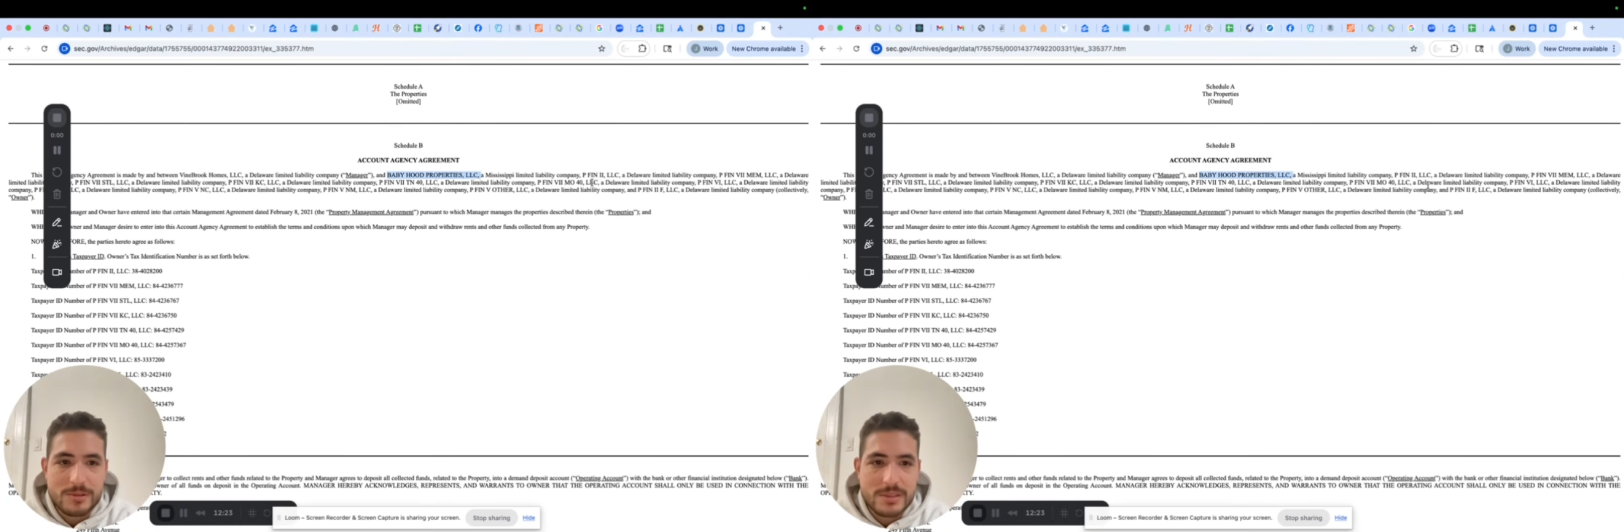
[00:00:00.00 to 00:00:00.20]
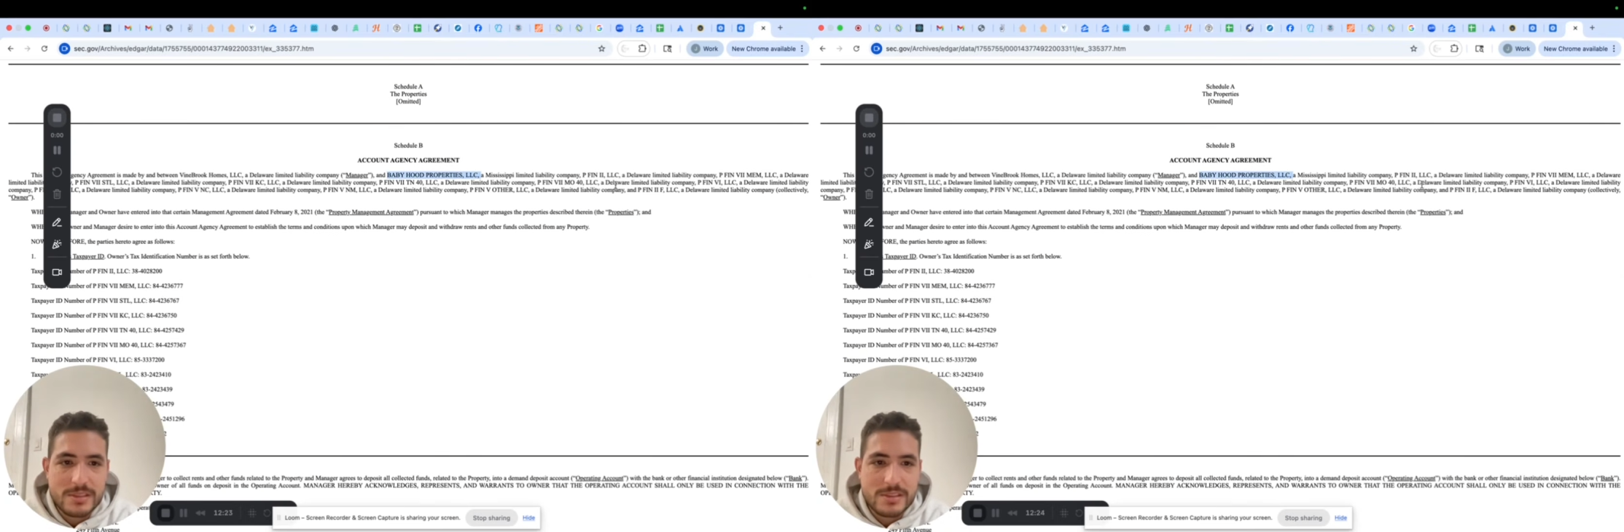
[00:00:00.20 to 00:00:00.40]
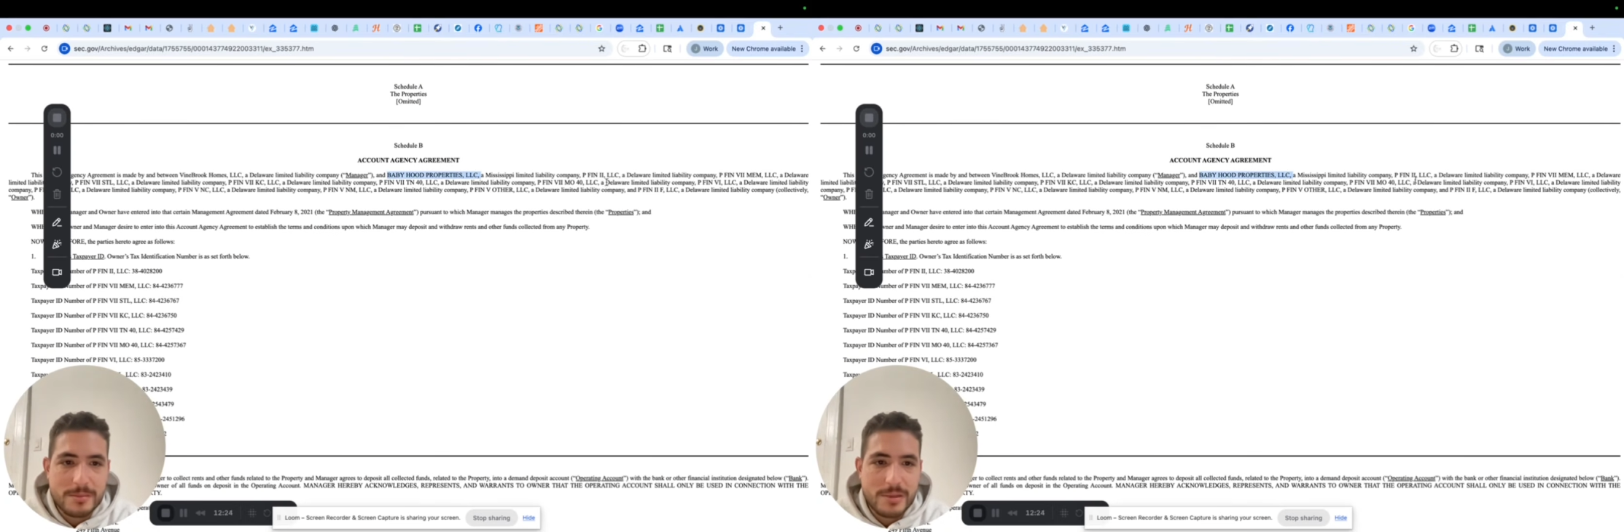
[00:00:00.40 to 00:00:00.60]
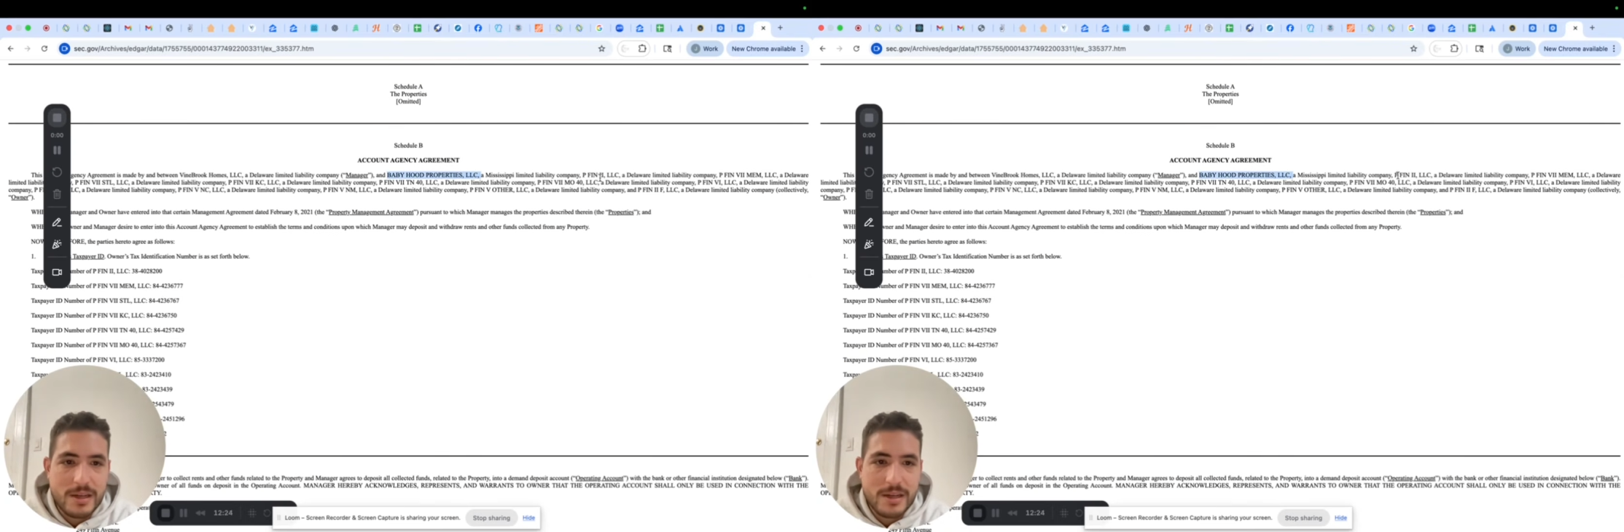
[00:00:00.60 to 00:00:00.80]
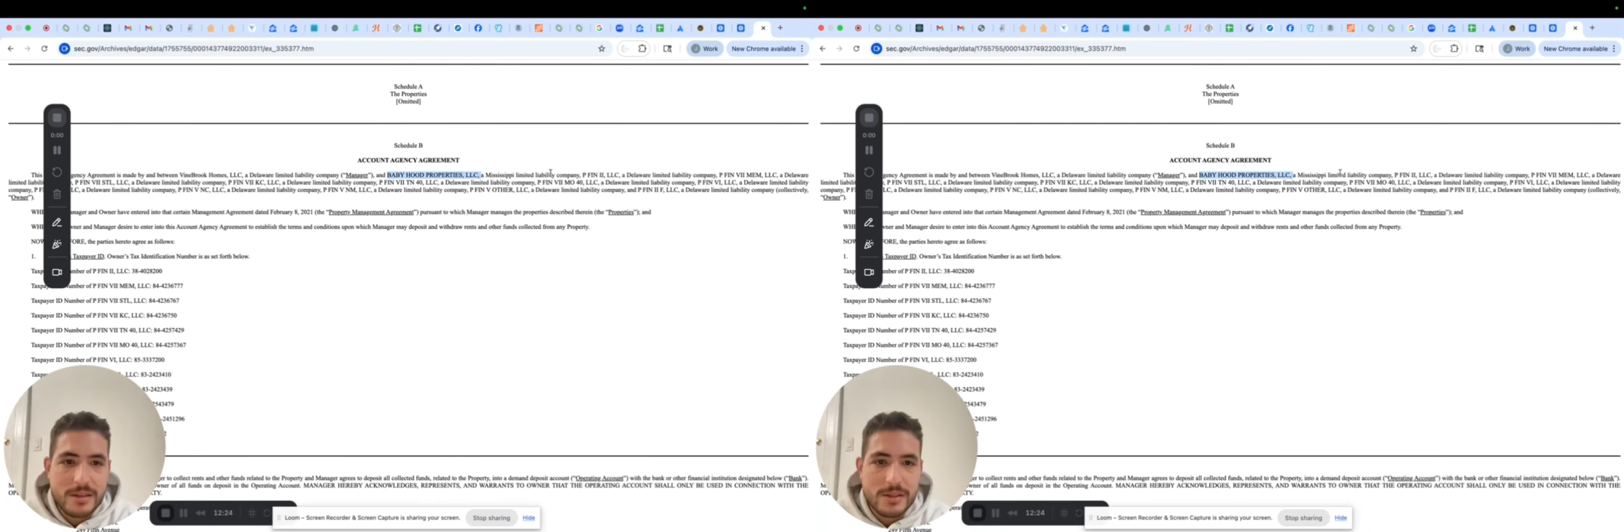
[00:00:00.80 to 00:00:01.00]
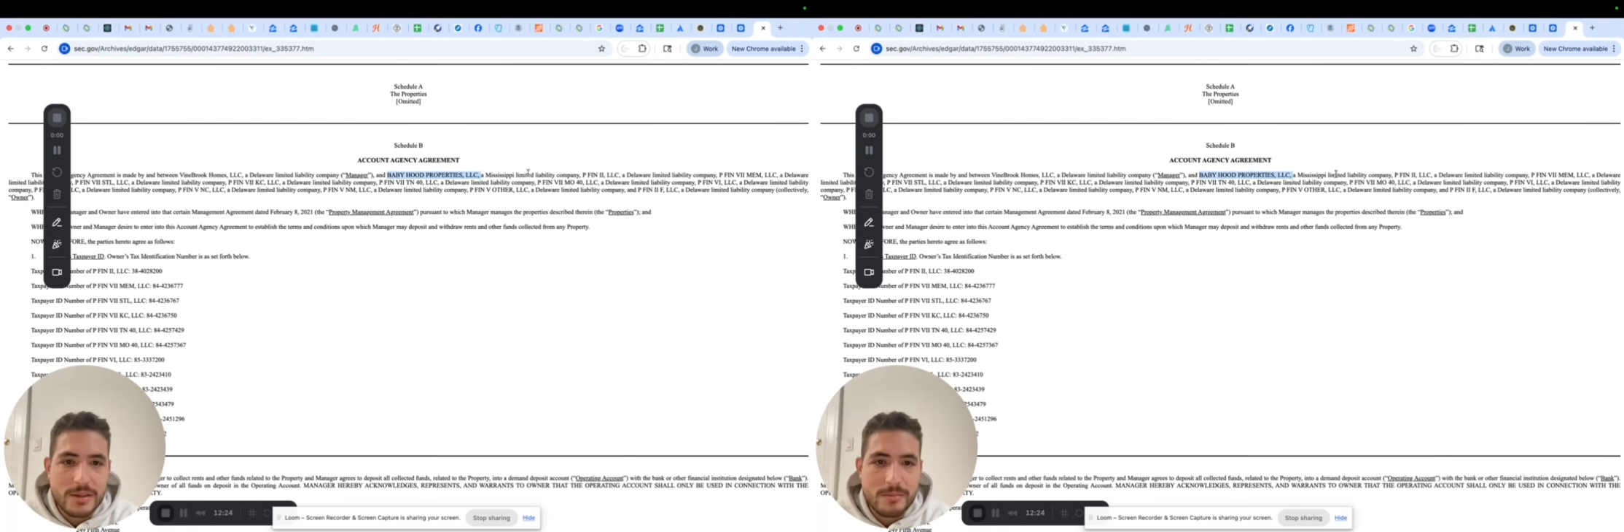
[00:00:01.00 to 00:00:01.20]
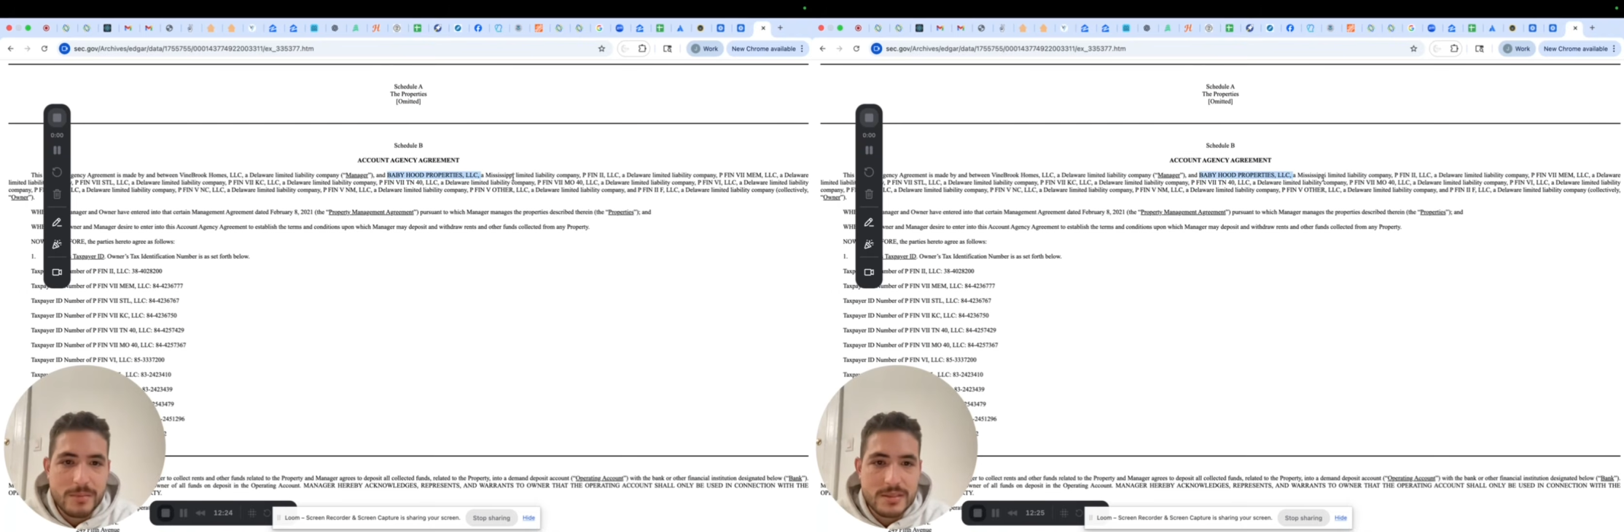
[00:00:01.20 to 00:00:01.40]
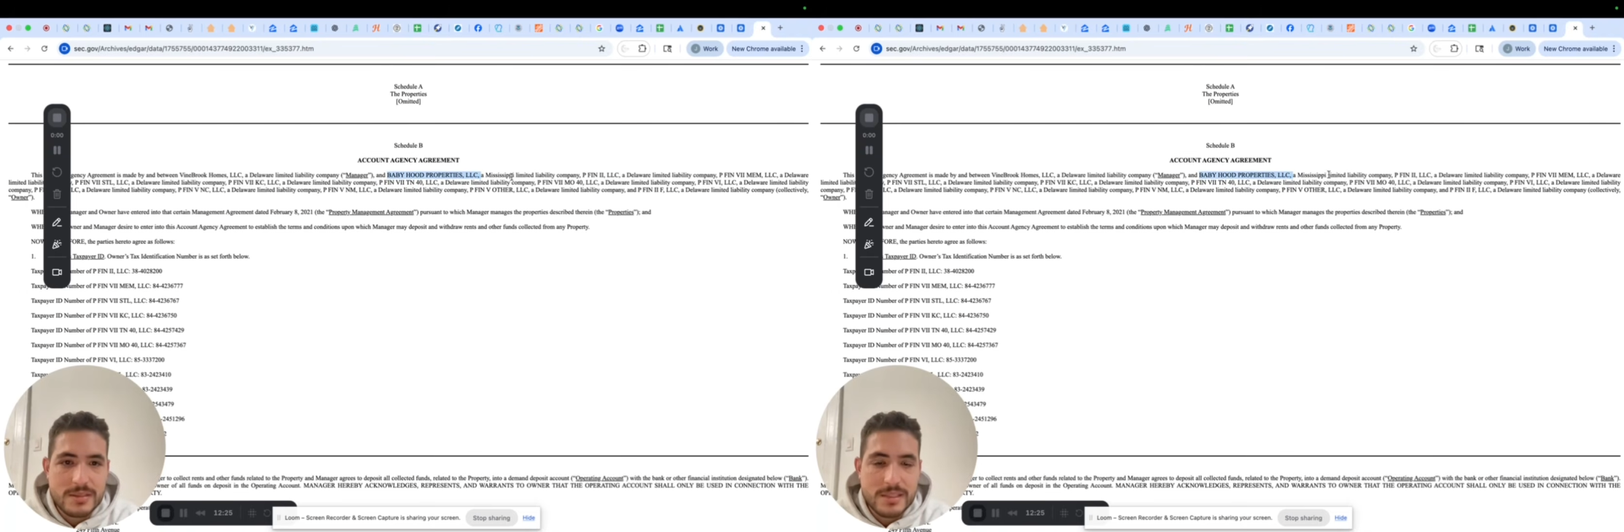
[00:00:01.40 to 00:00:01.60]
We're seeing some other
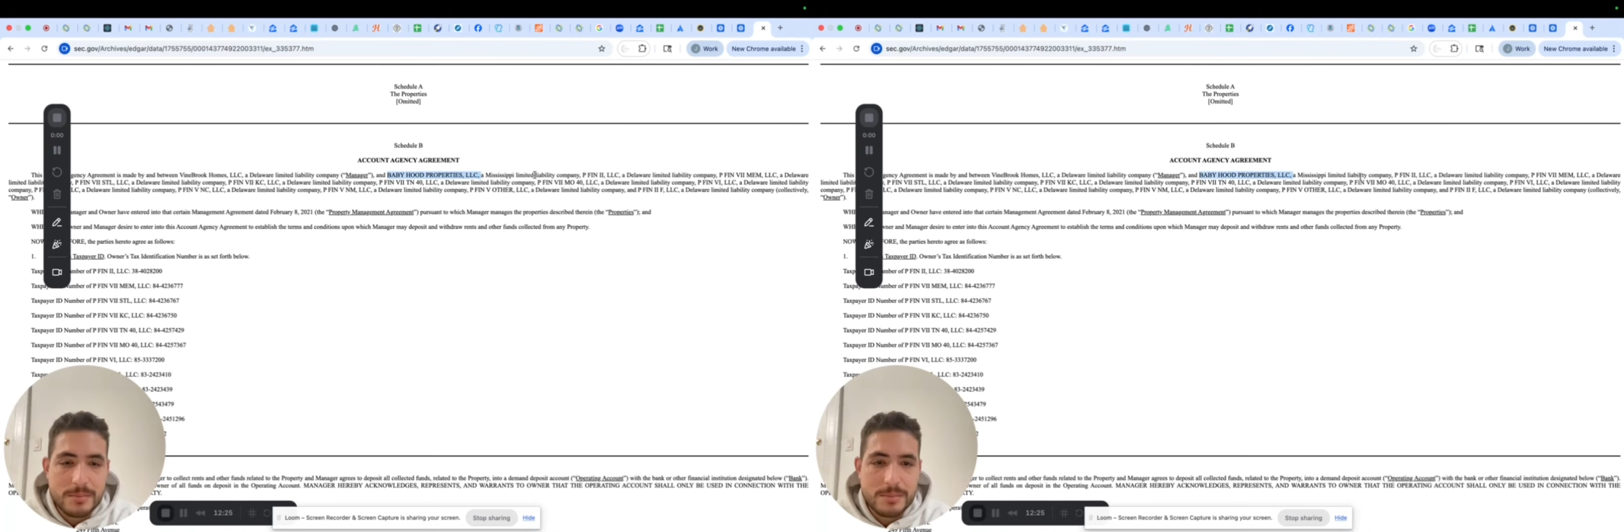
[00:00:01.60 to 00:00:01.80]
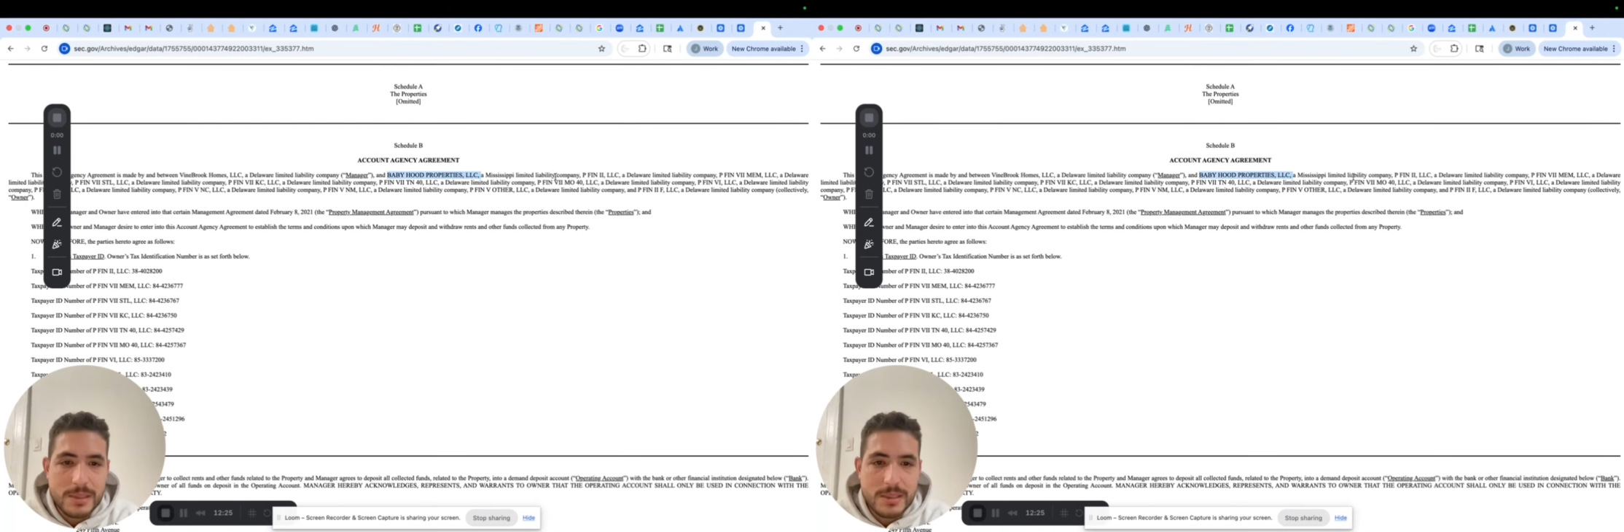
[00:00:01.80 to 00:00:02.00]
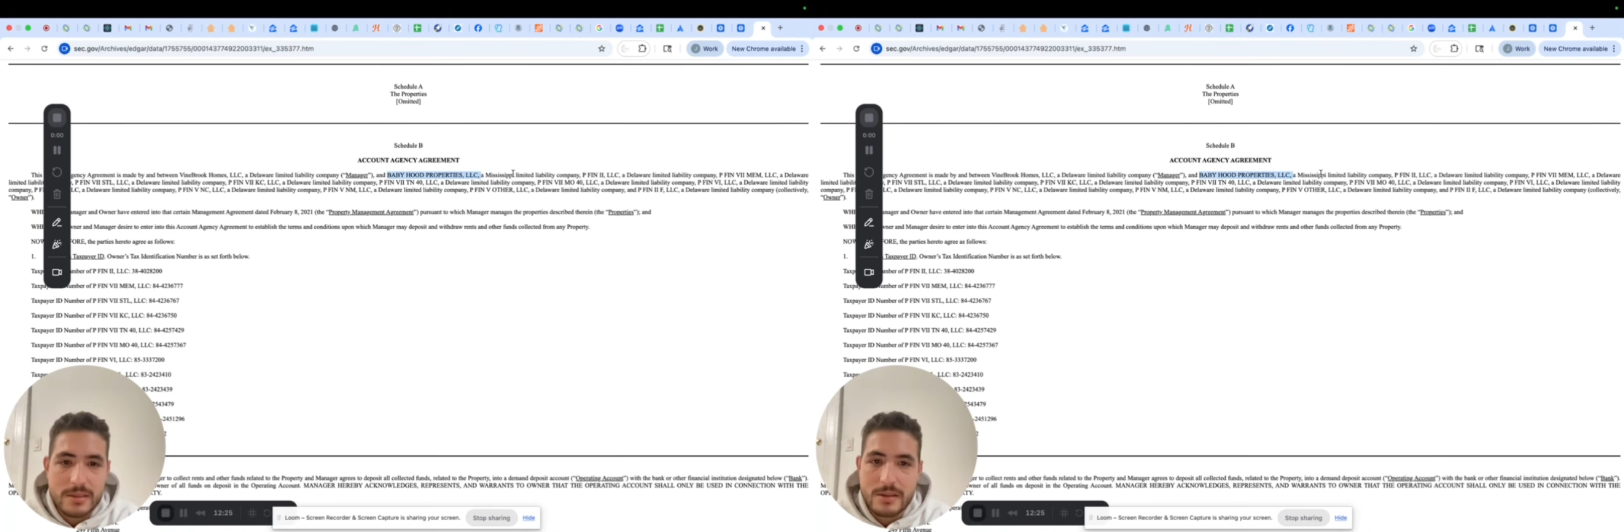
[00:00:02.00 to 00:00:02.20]
Mississippi.